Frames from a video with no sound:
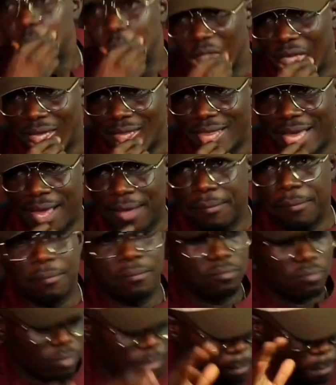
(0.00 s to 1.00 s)
come
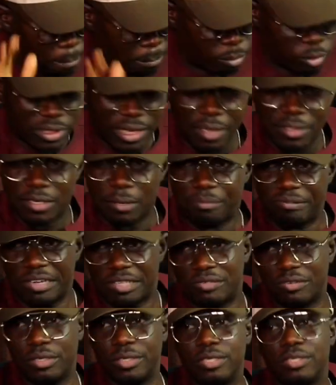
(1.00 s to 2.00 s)
together, put
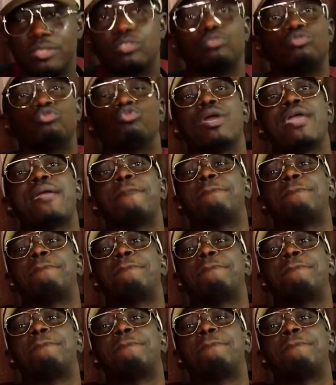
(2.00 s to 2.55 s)
out a press release,